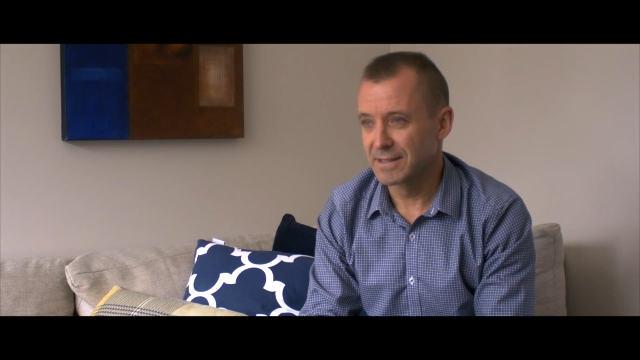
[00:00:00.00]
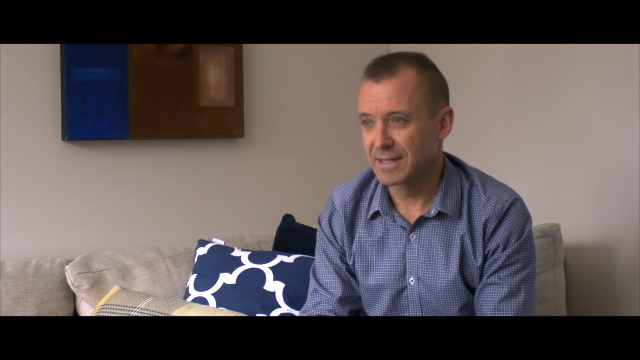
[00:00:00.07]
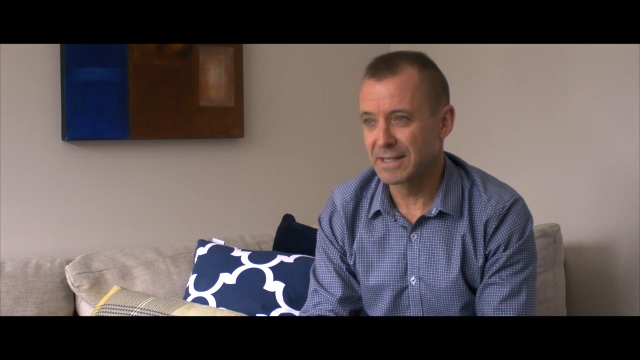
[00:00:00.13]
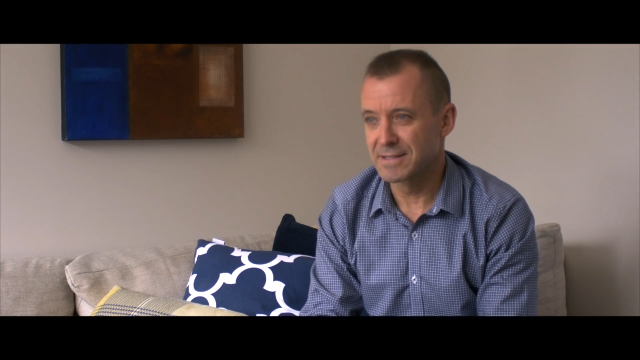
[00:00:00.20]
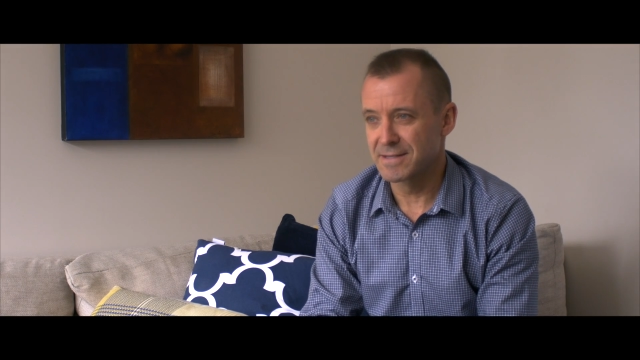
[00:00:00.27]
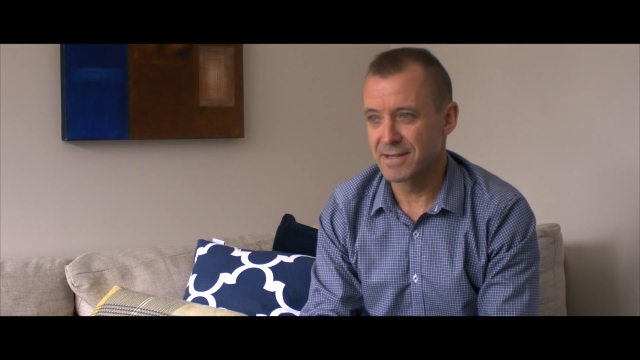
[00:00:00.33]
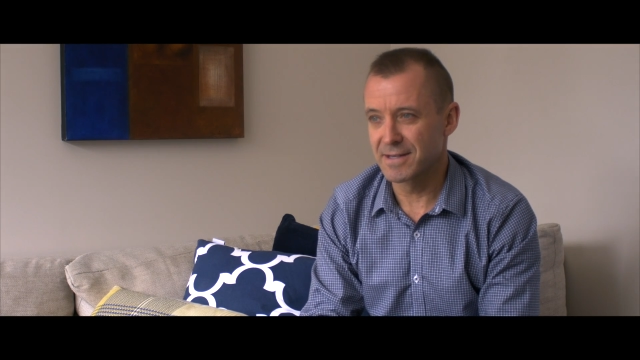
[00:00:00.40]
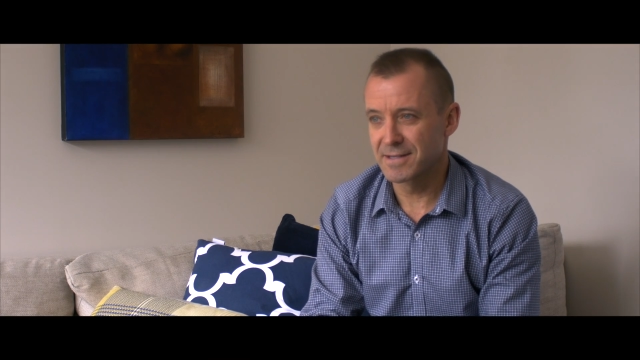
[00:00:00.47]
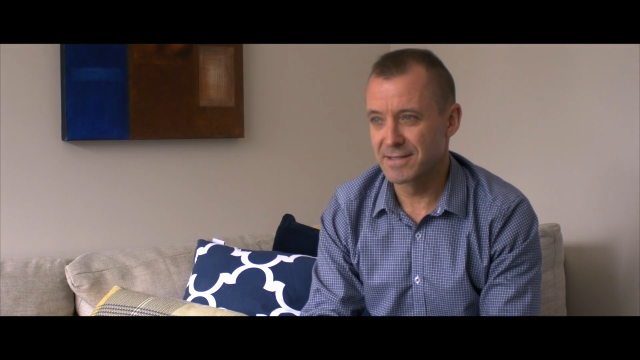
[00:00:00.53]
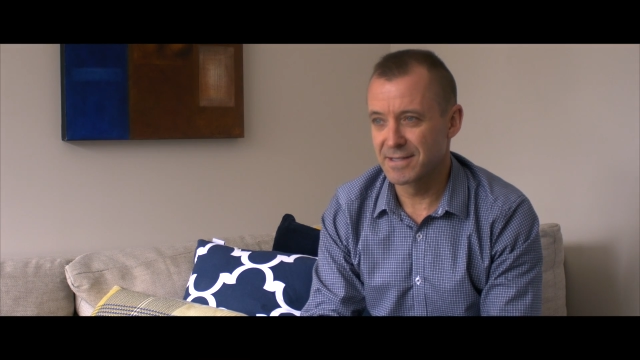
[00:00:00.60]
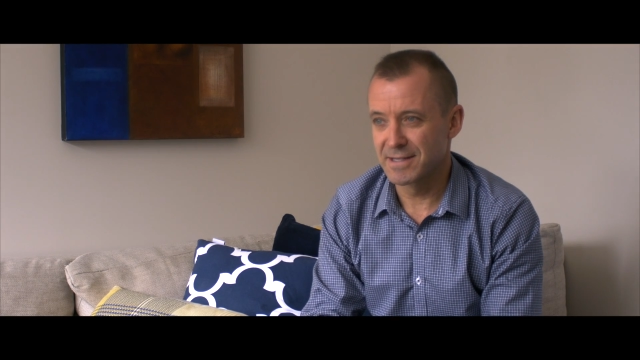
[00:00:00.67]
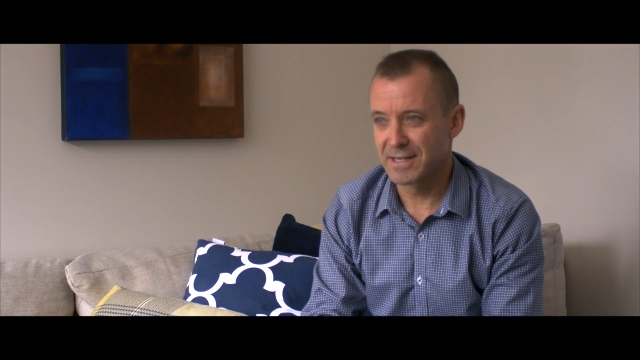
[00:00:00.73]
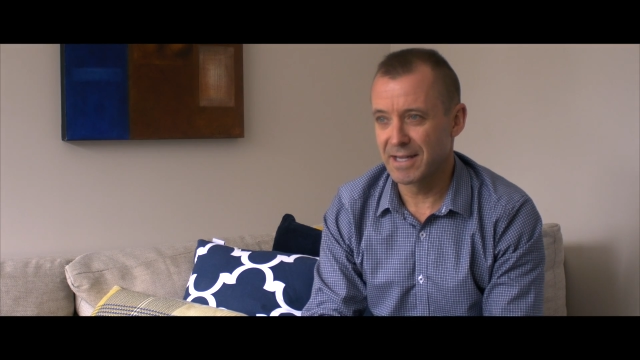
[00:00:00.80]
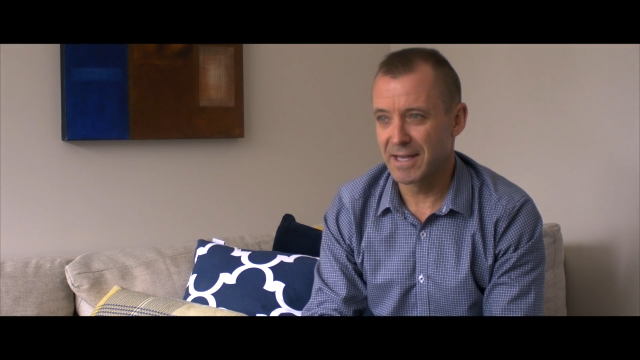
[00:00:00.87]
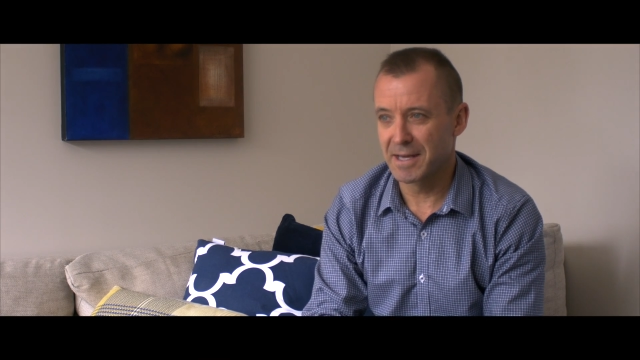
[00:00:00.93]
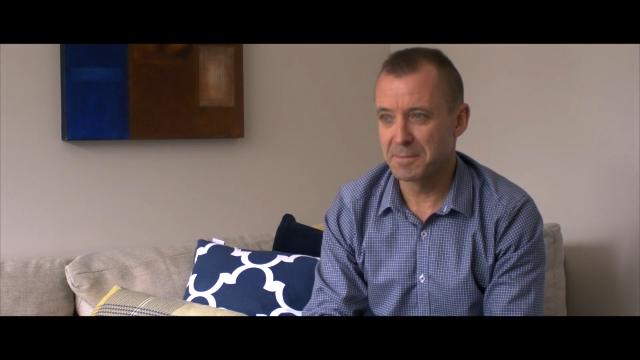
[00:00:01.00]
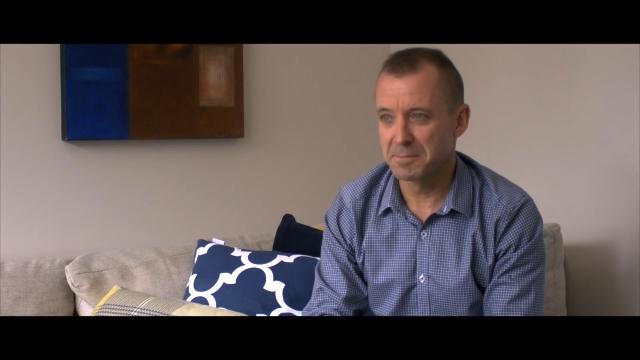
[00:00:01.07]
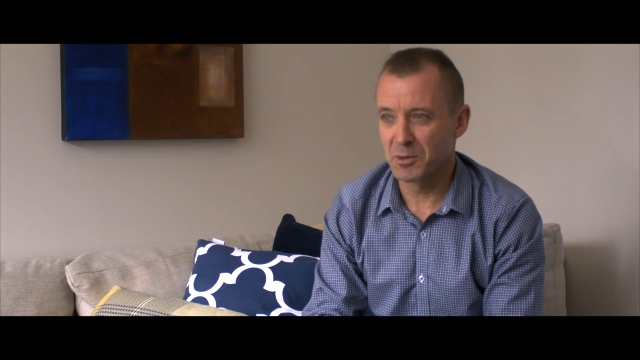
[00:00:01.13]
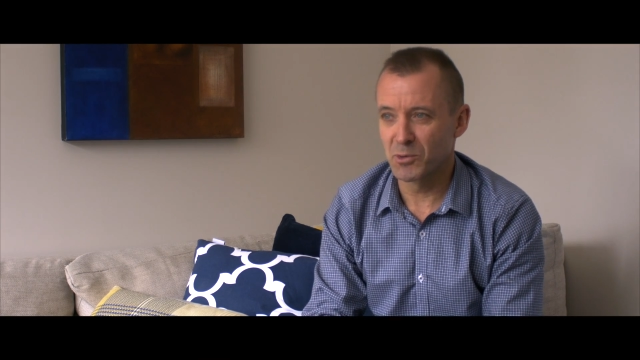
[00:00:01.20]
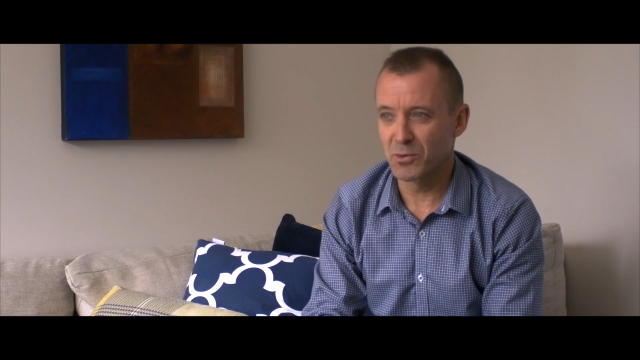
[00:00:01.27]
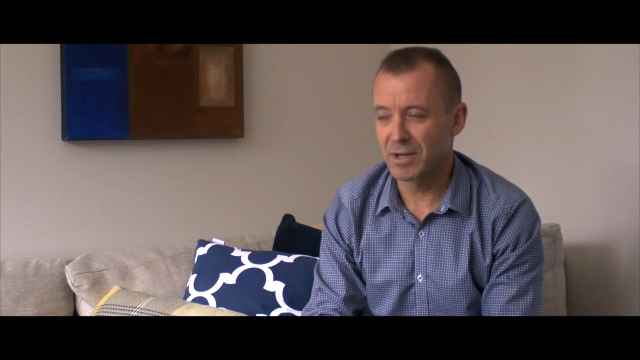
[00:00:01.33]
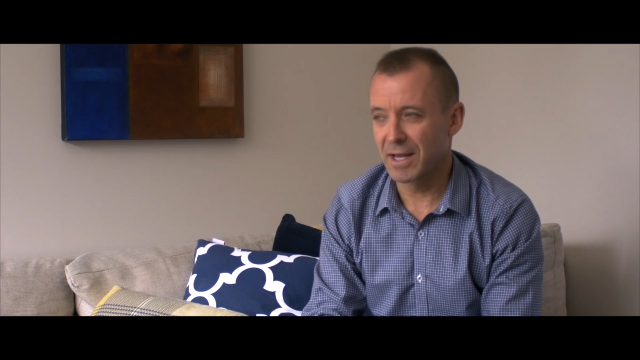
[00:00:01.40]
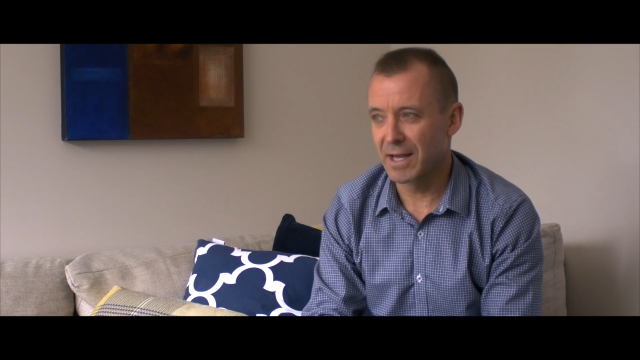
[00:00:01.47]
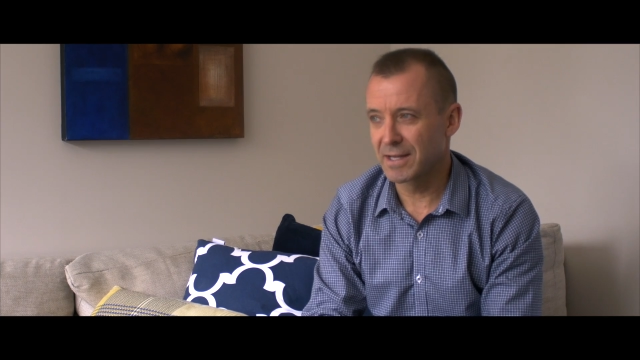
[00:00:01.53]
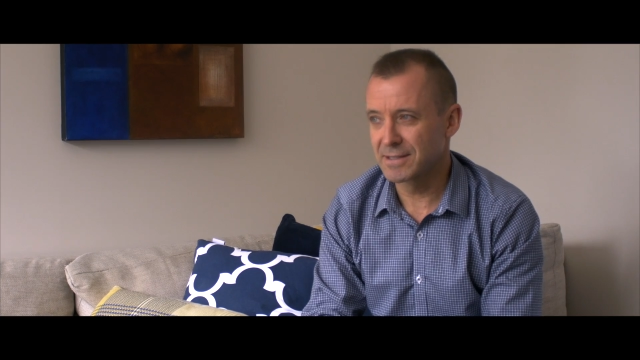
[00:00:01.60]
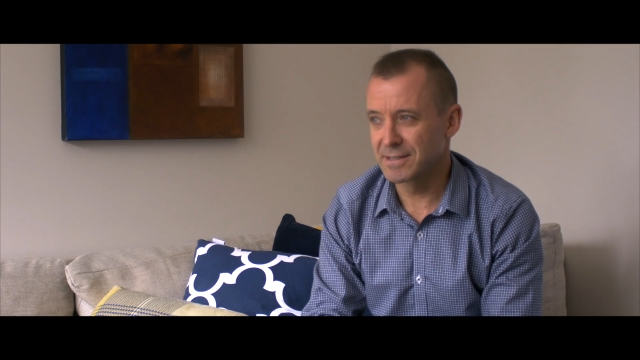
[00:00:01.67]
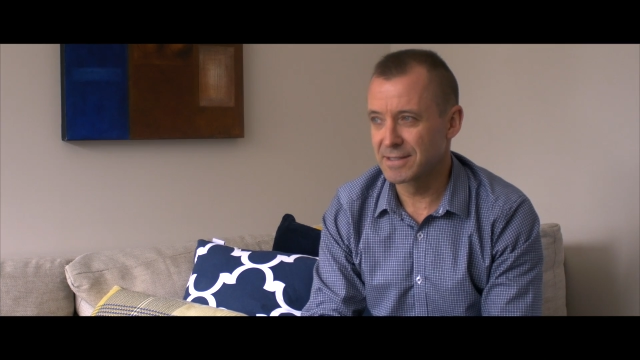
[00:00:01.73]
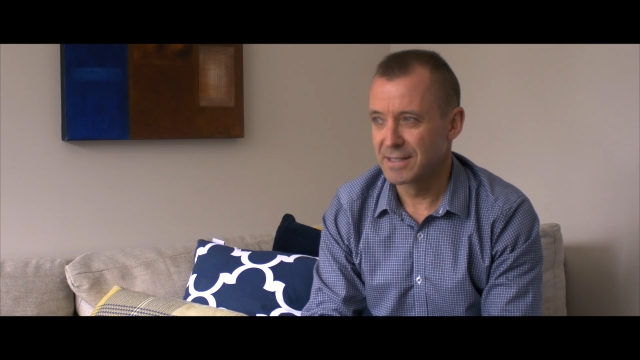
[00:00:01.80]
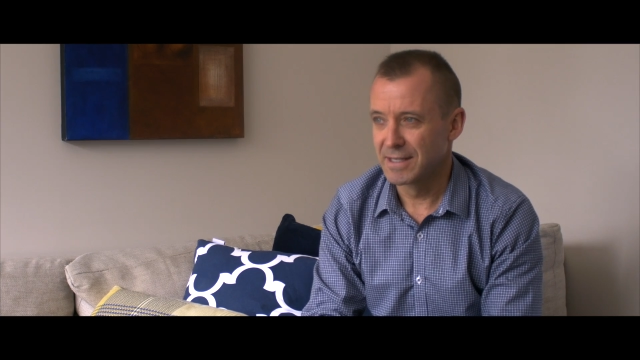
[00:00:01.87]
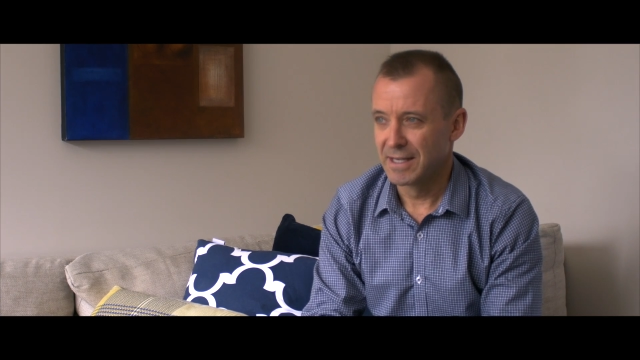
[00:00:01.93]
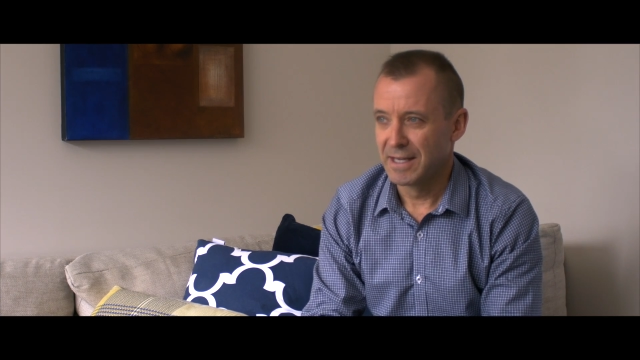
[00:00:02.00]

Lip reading: exist in our middle class